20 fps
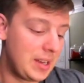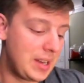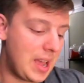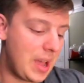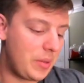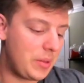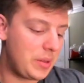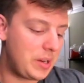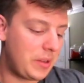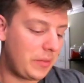
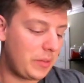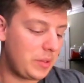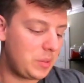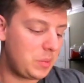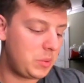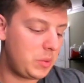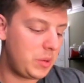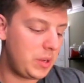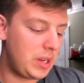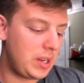Now, the difference
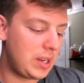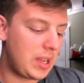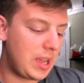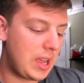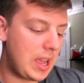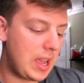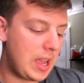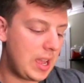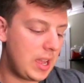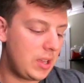between
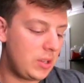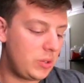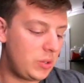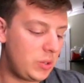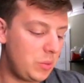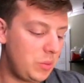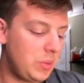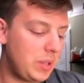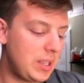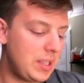a
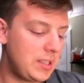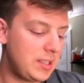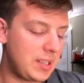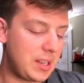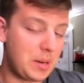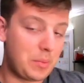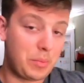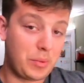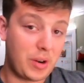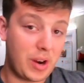zoom lens
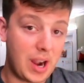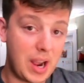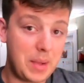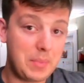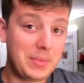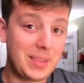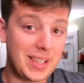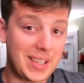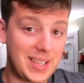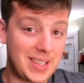and a
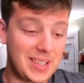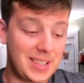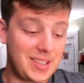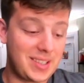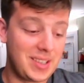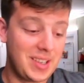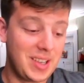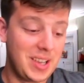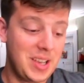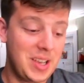prime
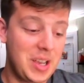lens,